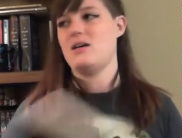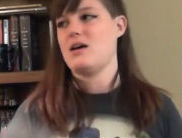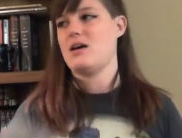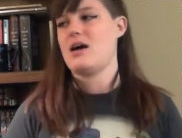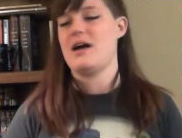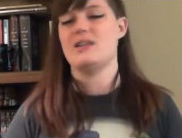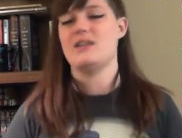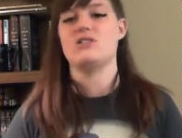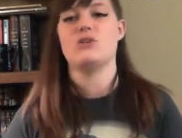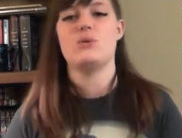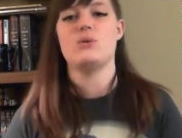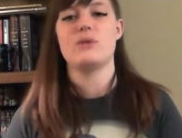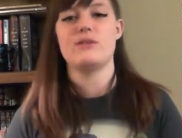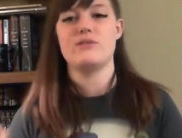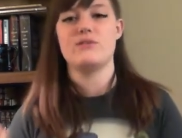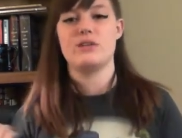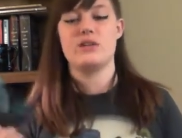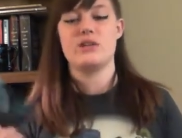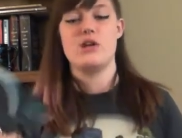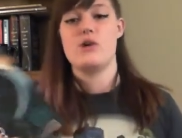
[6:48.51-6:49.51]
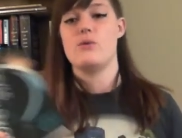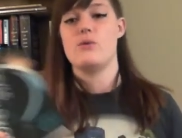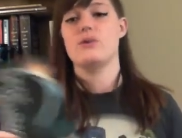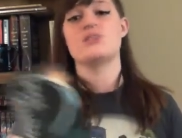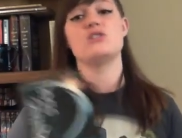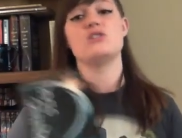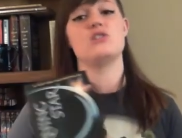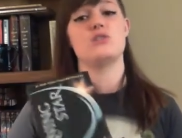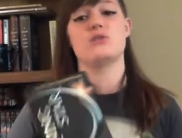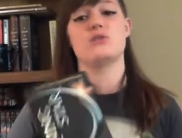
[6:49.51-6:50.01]
I don't even know what
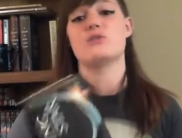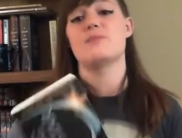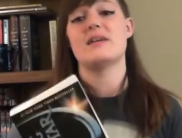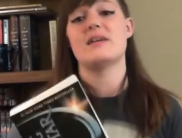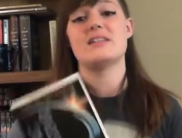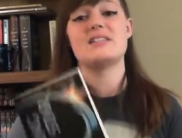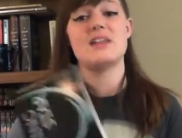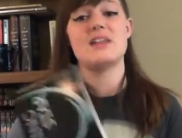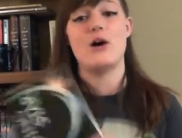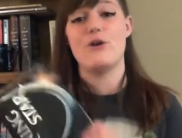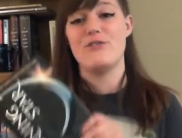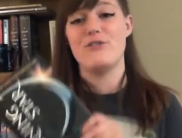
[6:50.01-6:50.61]
to do with myself.